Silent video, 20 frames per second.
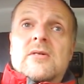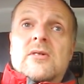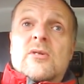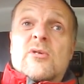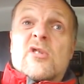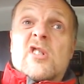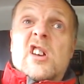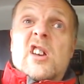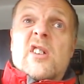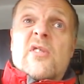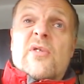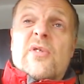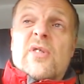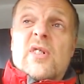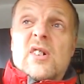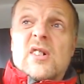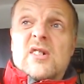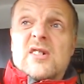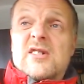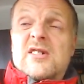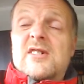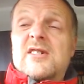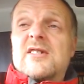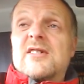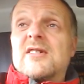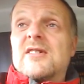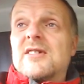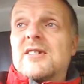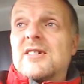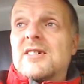grief.
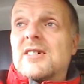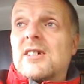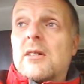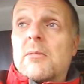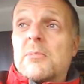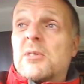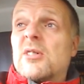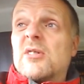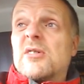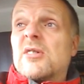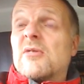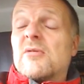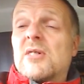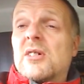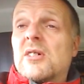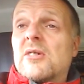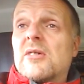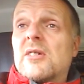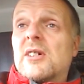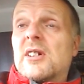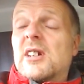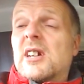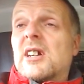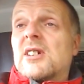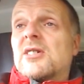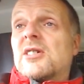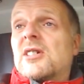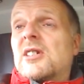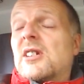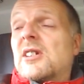I mean, I don't know. I
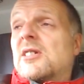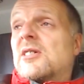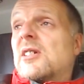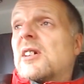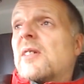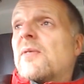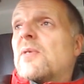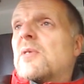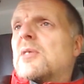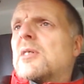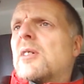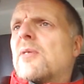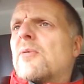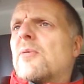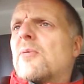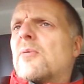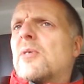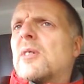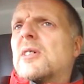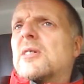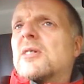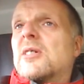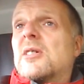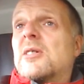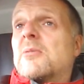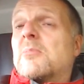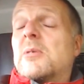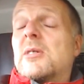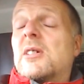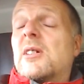guess it's
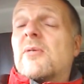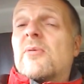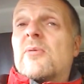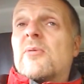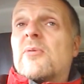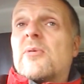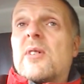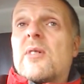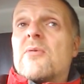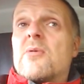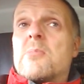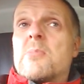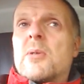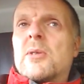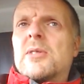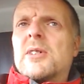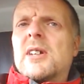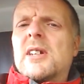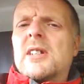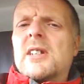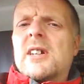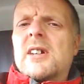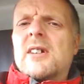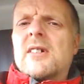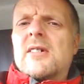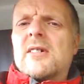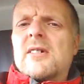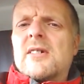going to be different for everybody, isn't it?